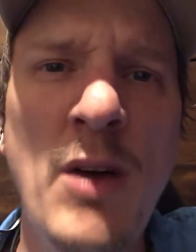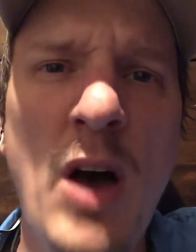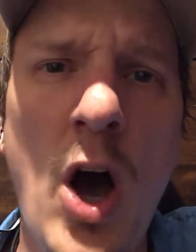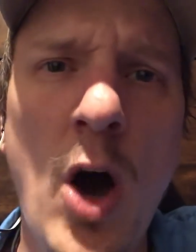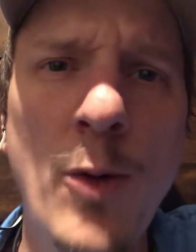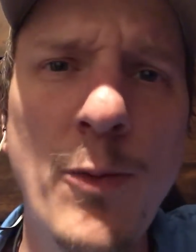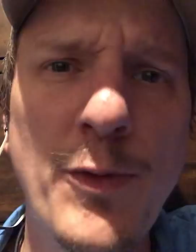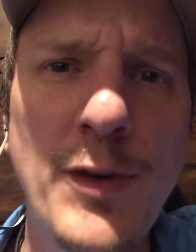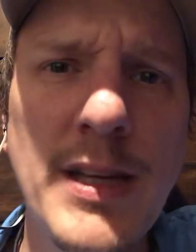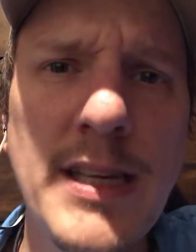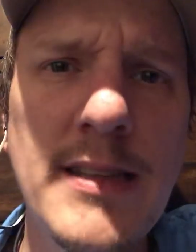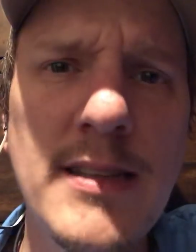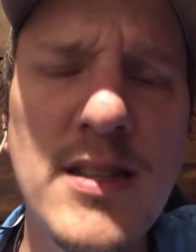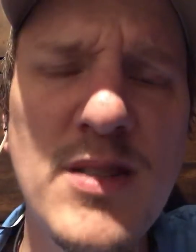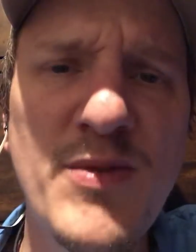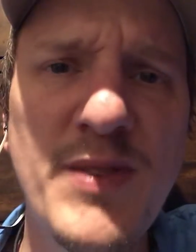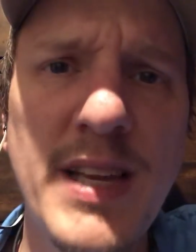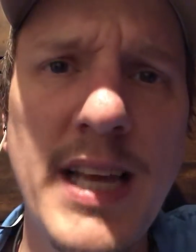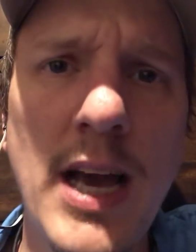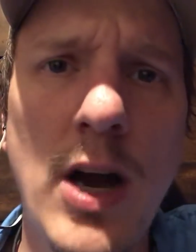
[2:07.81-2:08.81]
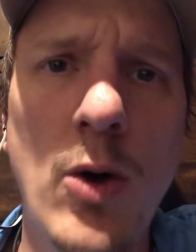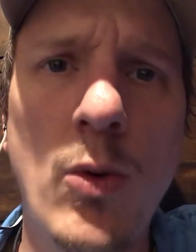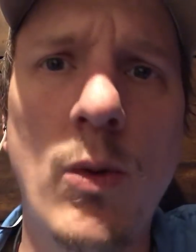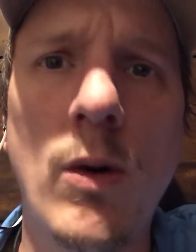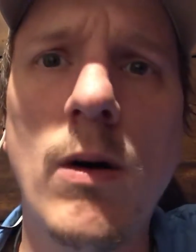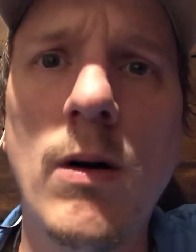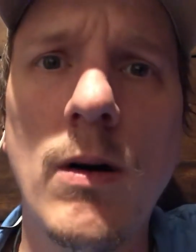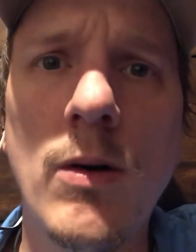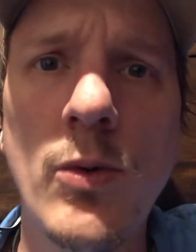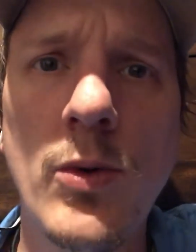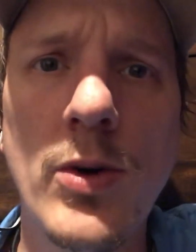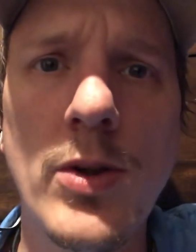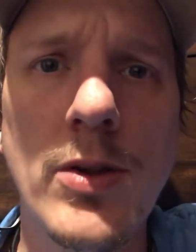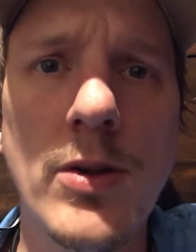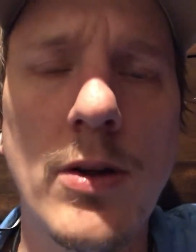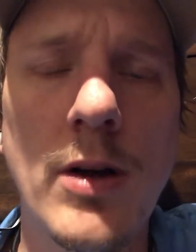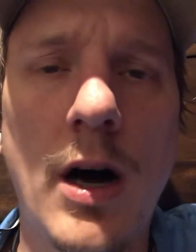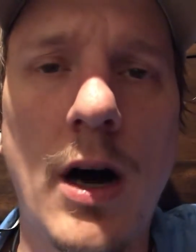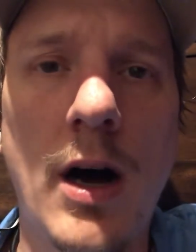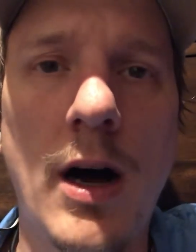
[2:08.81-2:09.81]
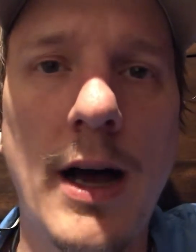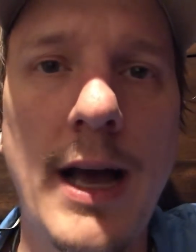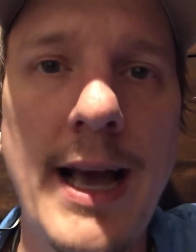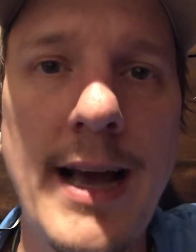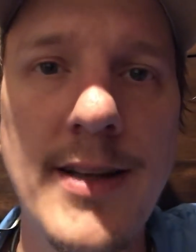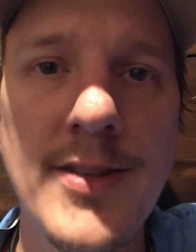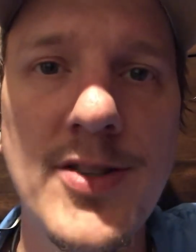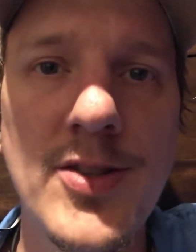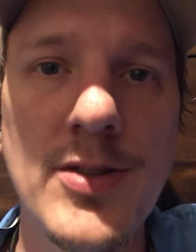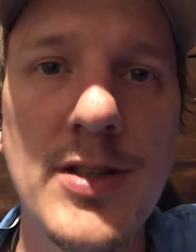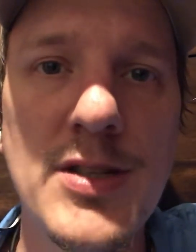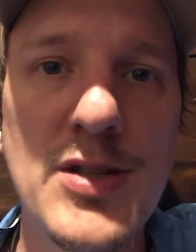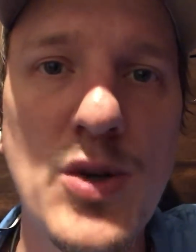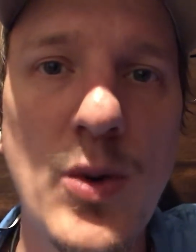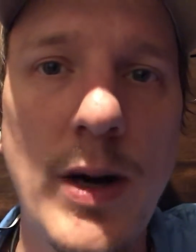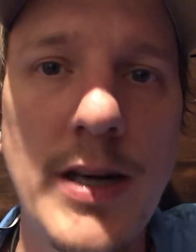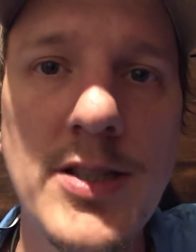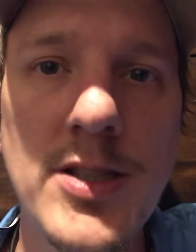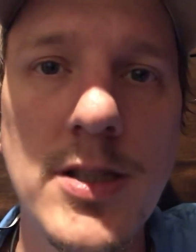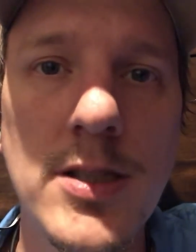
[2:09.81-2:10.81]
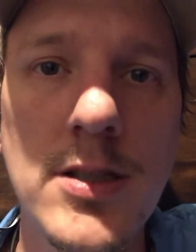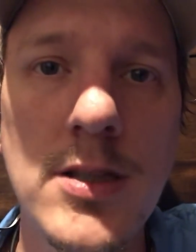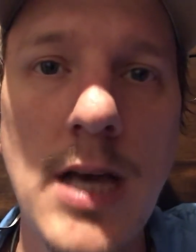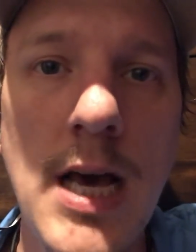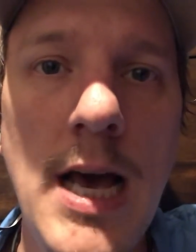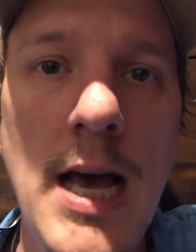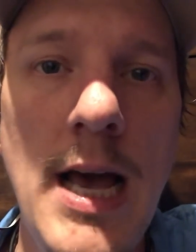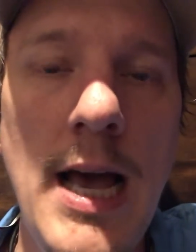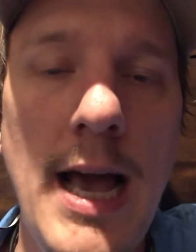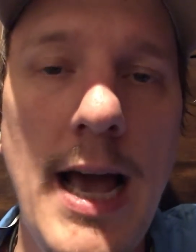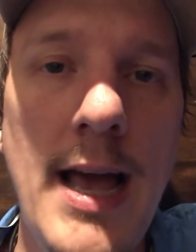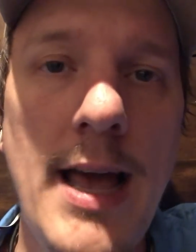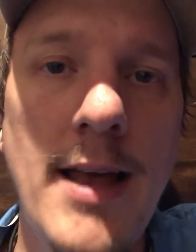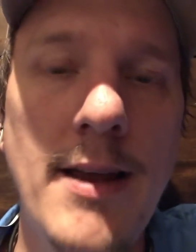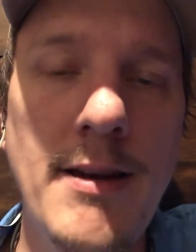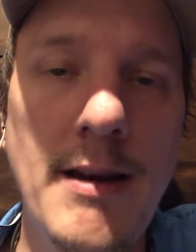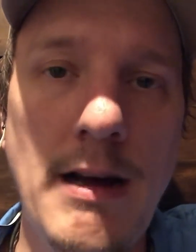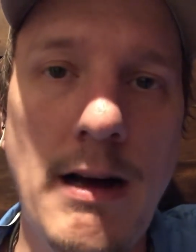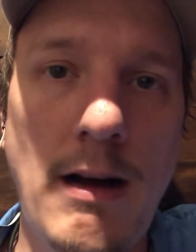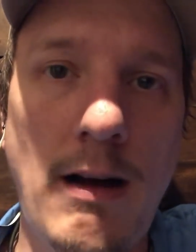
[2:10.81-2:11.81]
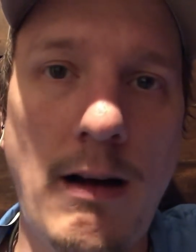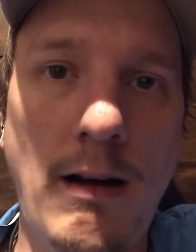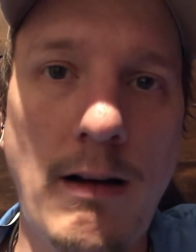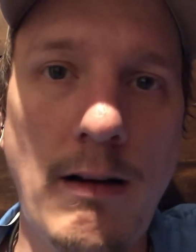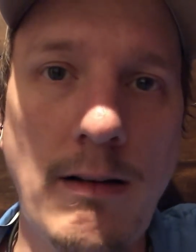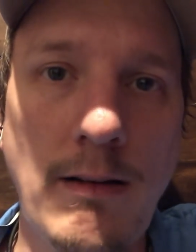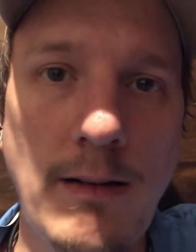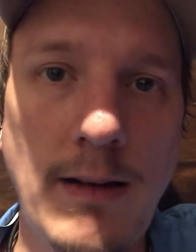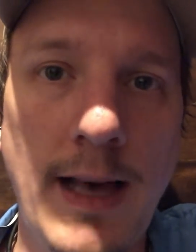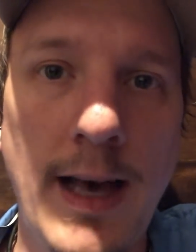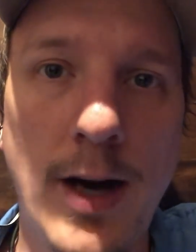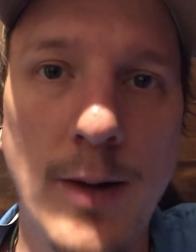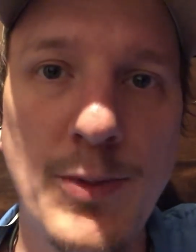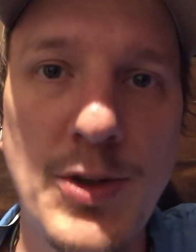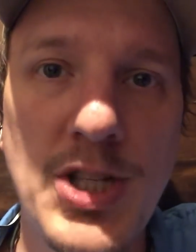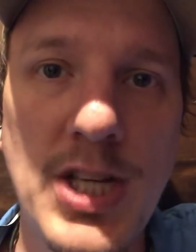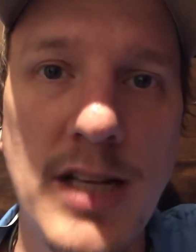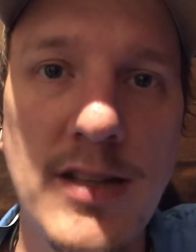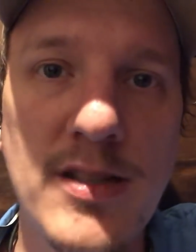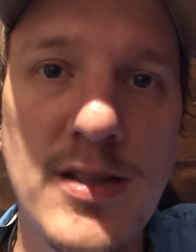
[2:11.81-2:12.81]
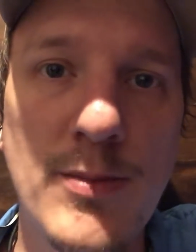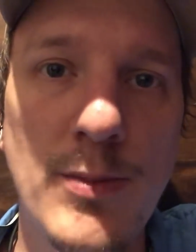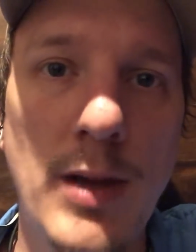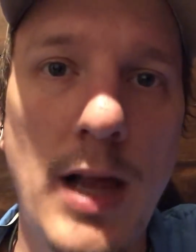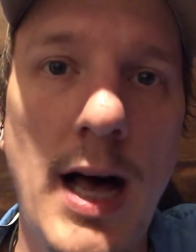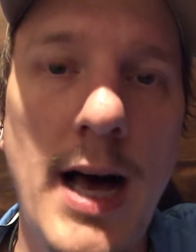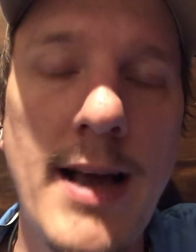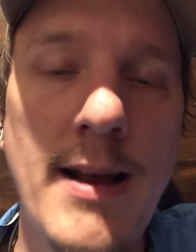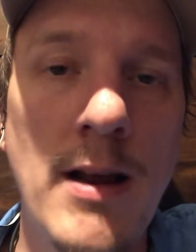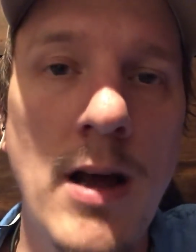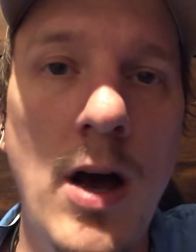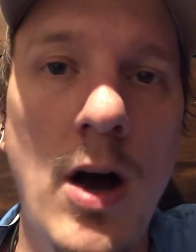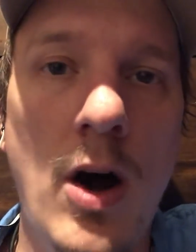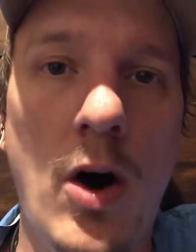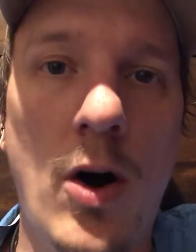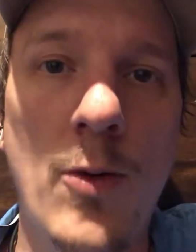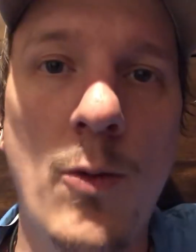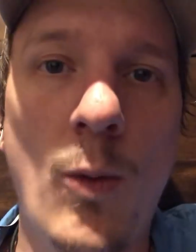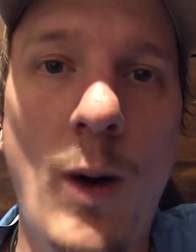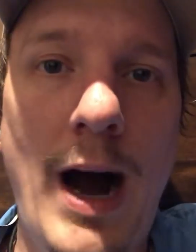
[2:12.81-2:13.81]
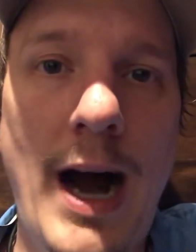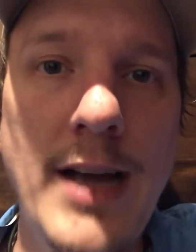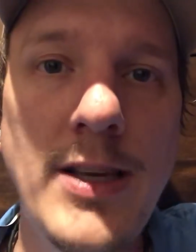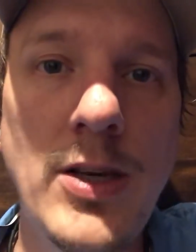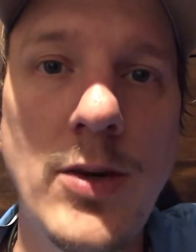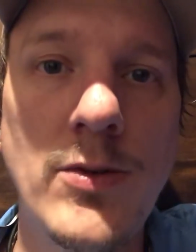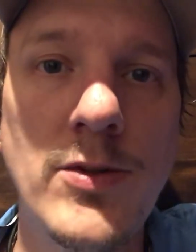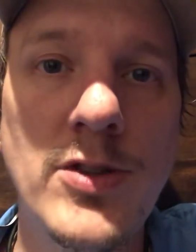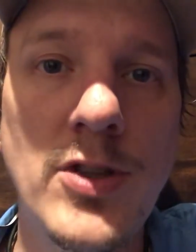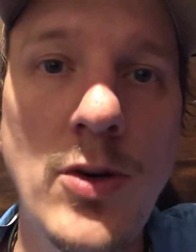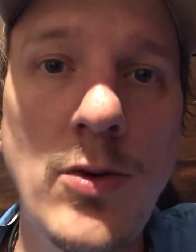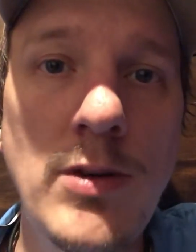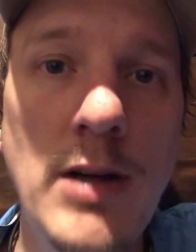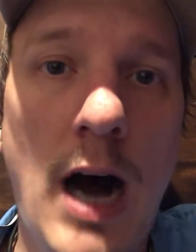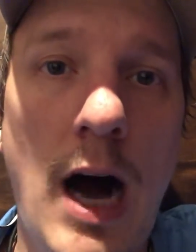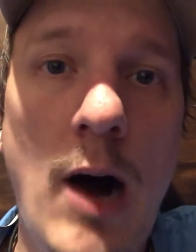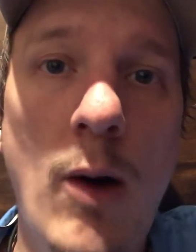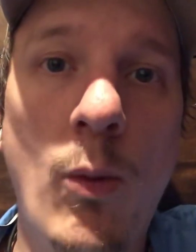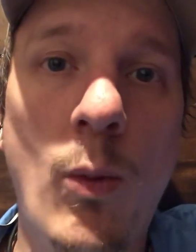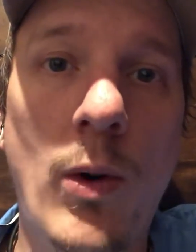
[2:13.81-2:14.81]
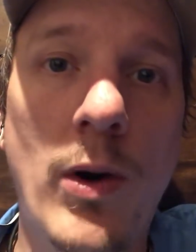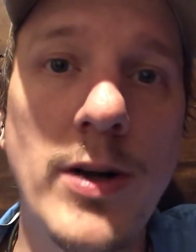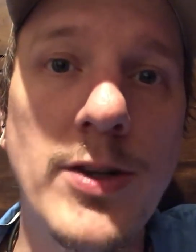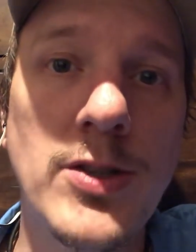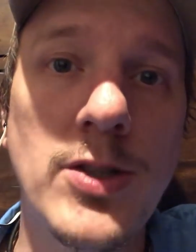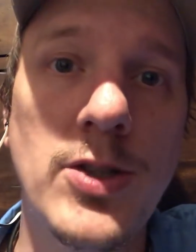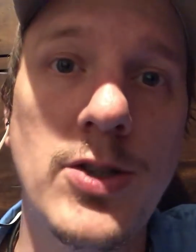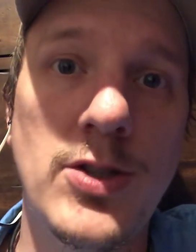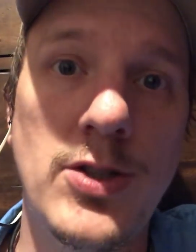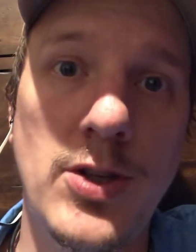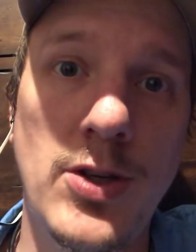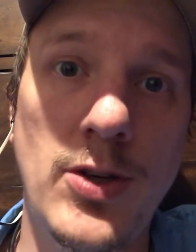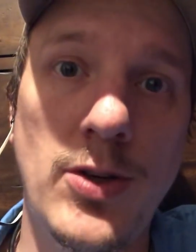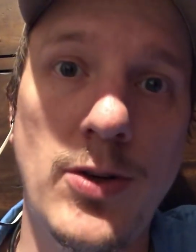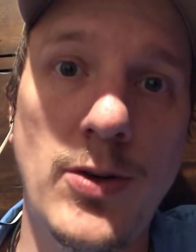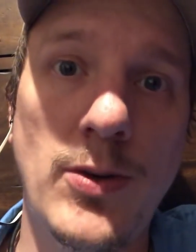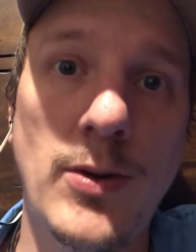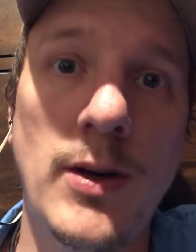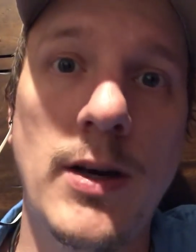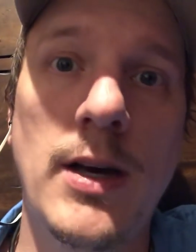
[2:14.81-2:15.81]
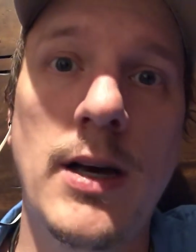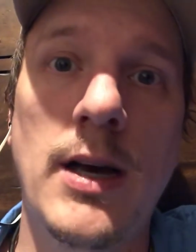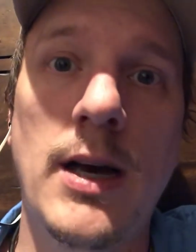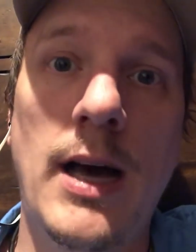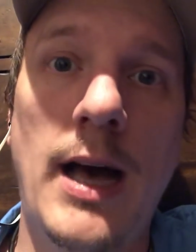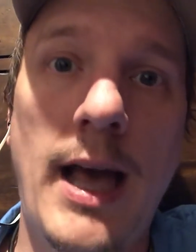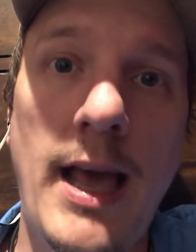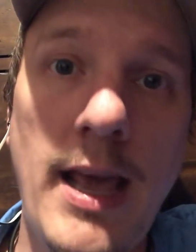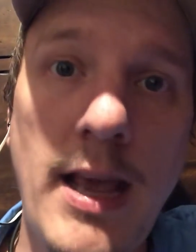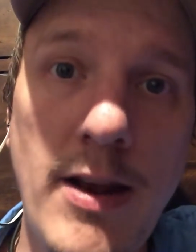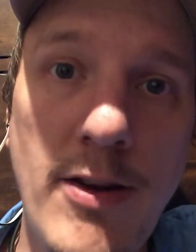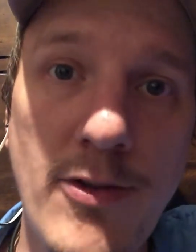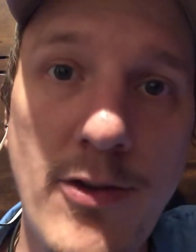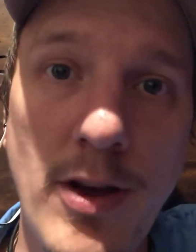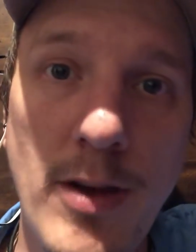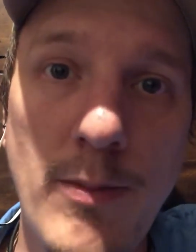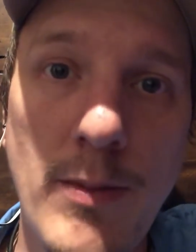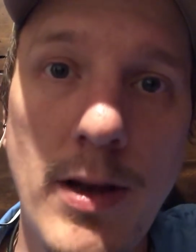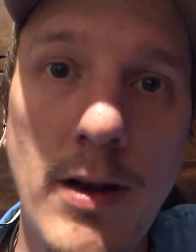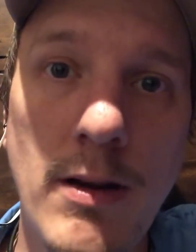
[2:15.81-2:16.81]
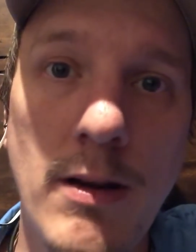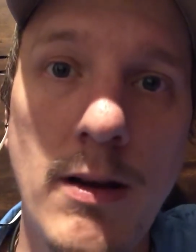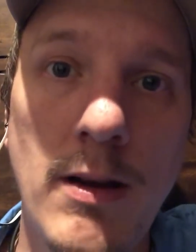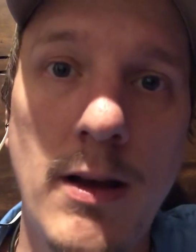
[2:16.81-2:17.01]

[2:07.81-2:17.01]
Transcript: Hopefully this video will, will uh, answer these questions and uh, help shed some light on why you do not want to do a heat treatment.